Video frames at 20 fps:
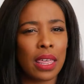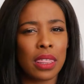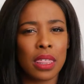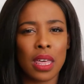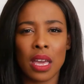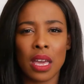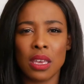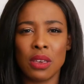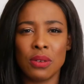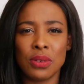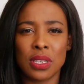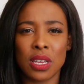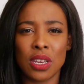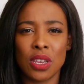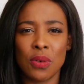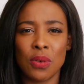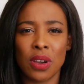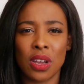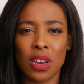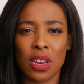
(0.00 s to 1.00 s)
thought you said you
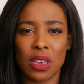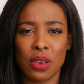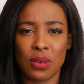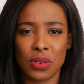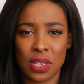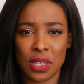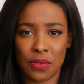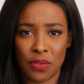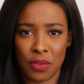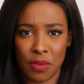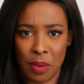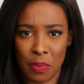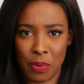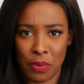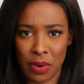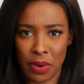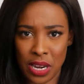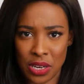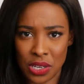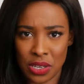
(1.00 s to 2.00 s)
were going to use it for
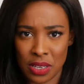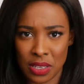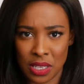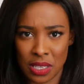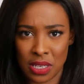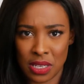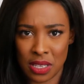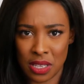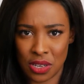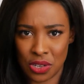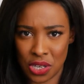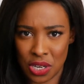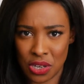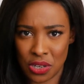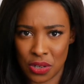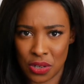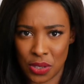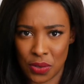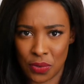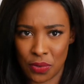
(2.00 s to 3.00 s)
reparations to the
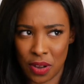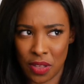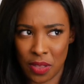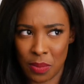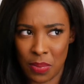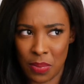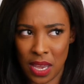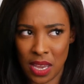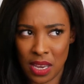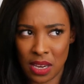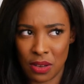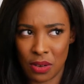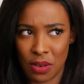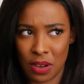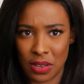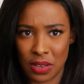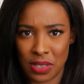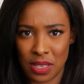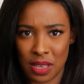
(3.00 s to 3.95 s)
gingers for all the pain you caused